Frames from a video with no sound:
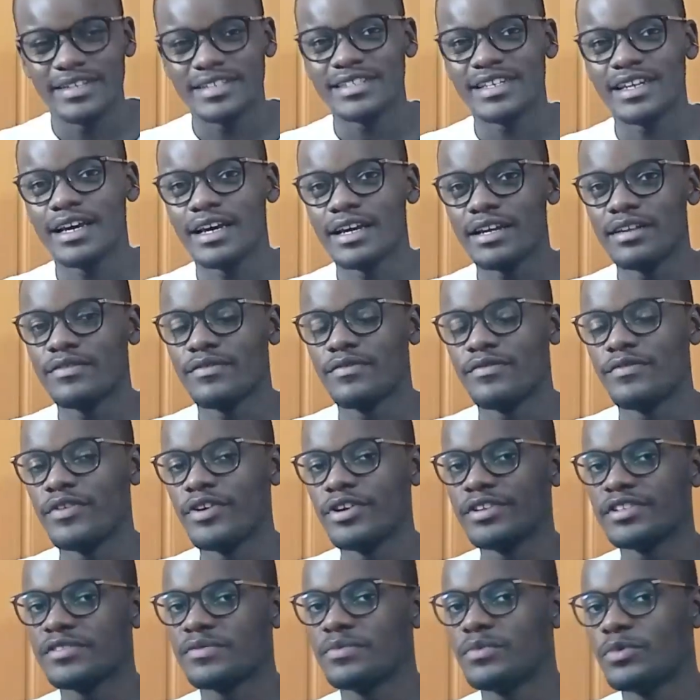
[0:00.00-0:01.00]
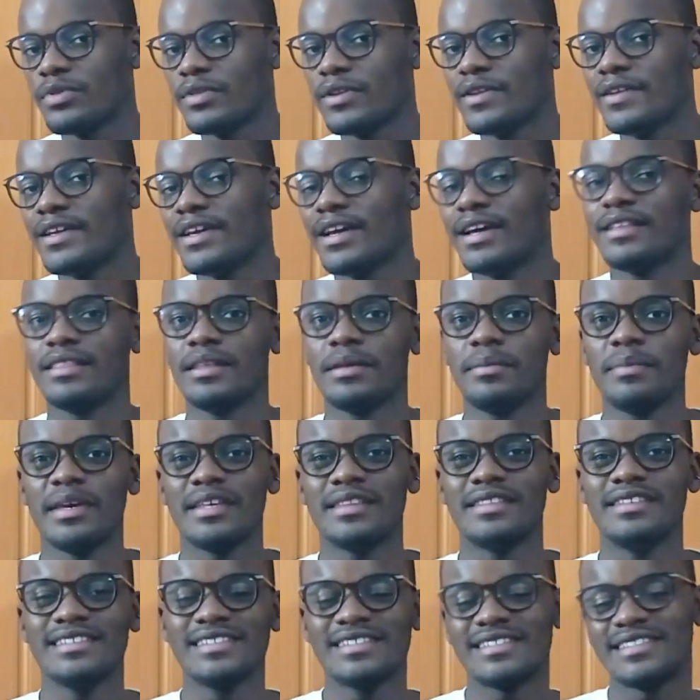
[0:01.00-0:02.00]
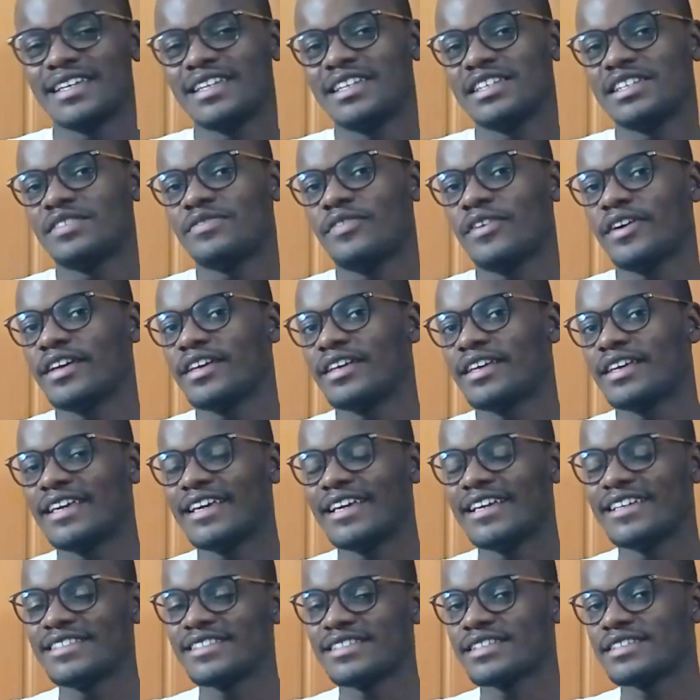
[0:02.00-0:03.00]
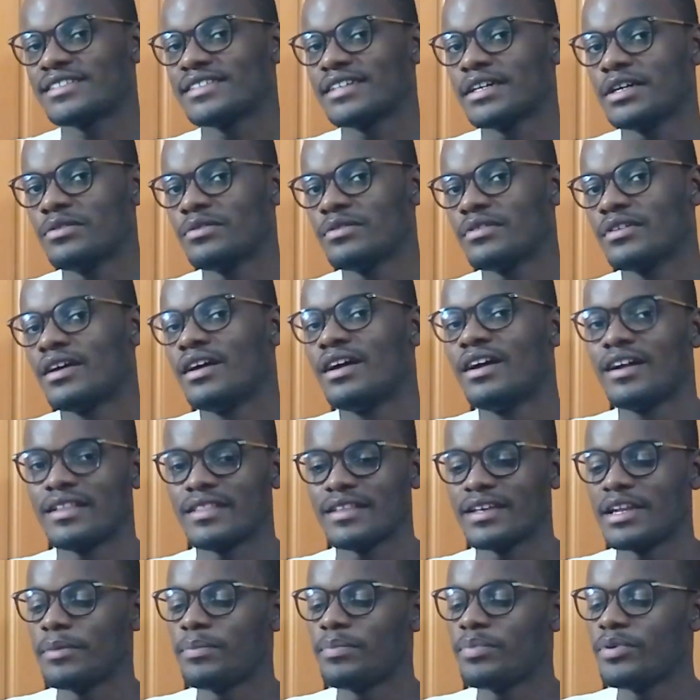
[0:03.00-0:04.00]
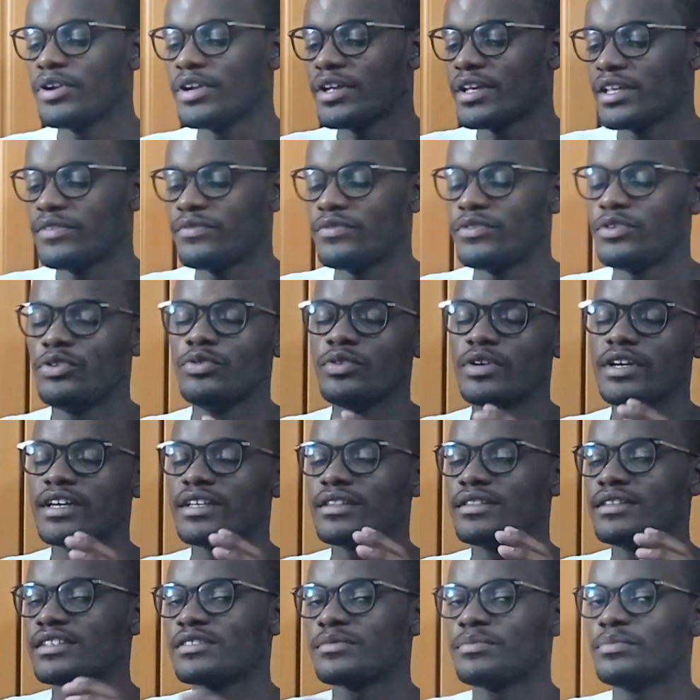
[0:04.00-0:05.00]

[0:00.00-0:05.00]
slide very smoothly and they make this satisfying hissing sound that I pray if you do get this